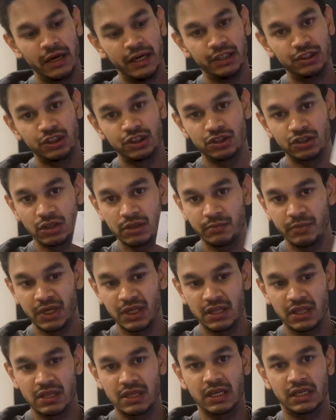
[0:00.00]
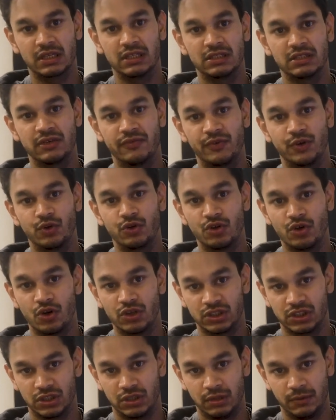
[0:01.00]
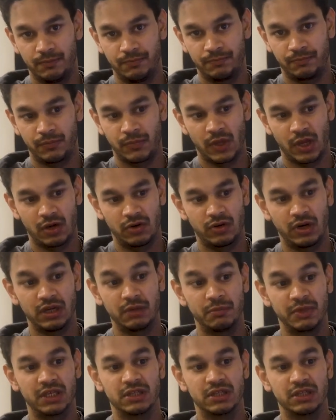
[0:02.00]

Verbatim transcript: it should be the thickness of your nozzle, right?